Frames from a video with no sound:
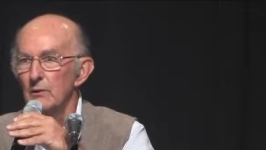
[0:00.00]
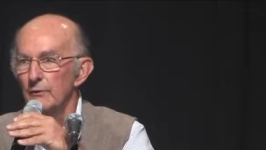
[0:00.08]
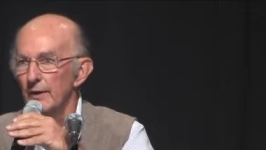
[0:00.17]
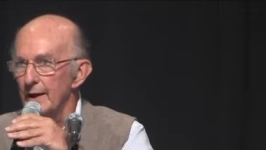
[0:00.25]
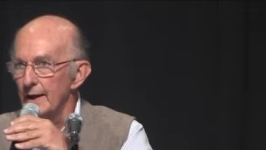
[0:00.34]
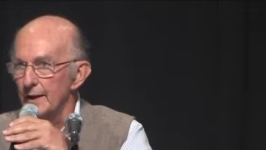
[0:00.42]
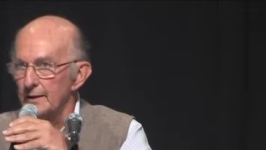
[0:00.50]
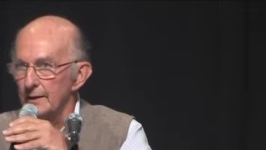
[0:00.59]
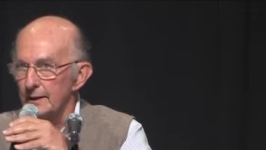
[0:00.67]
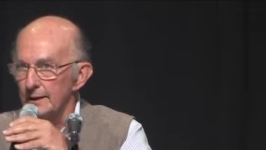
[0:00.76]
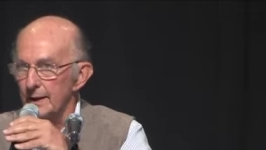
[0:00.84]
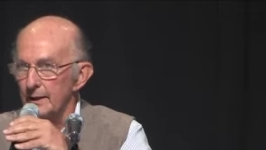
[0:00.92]
they had to
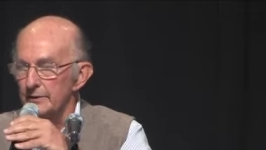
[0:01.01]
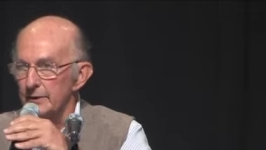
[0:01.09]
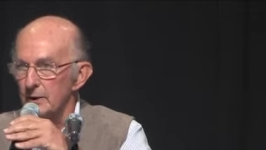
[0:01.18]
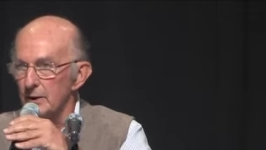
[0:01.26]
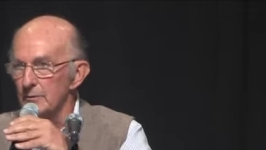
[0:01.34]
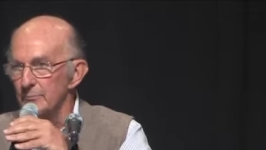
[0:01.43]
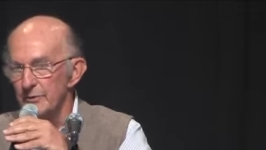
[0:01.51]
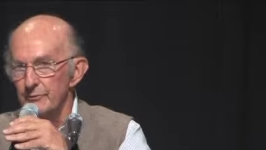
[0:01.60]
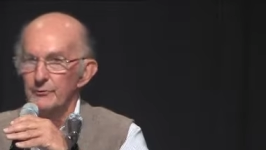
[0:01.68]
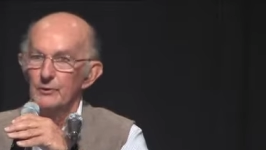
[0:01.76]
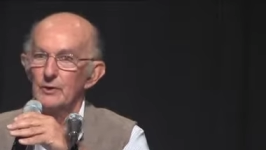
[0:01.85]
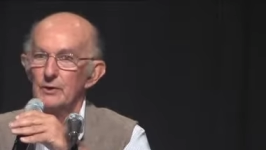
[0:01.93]
get out there
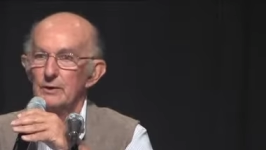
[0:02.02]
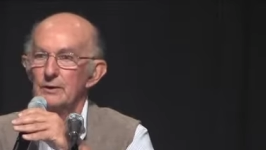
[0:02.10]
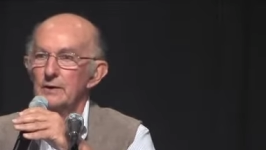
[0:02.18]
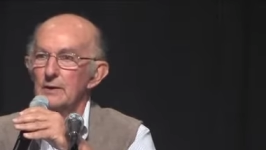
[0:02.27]
before